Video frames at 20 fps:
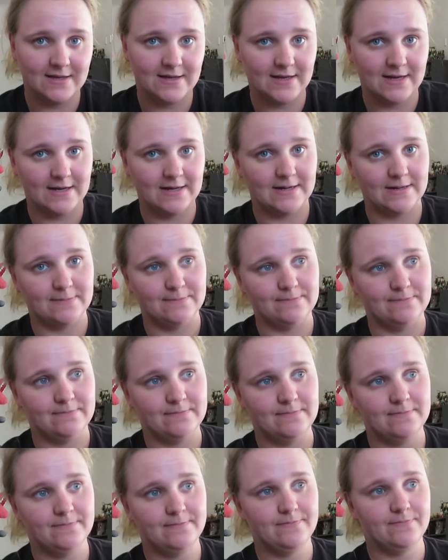Um,
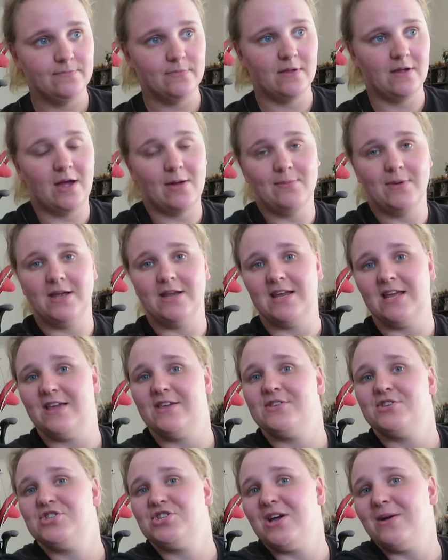I mean,
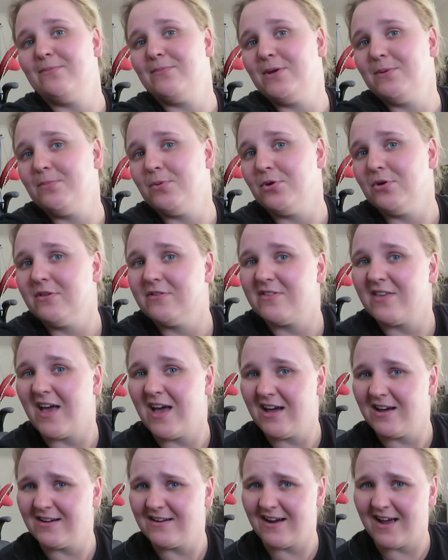his jumping boots
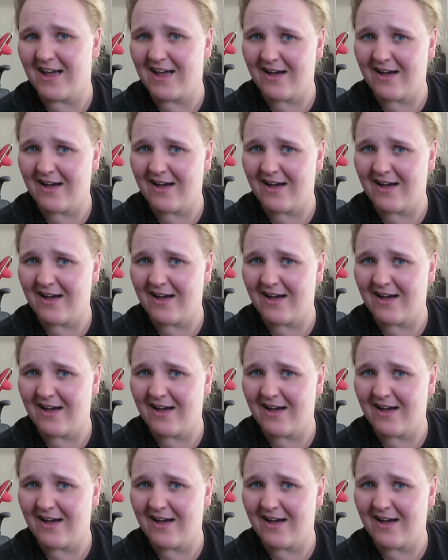are,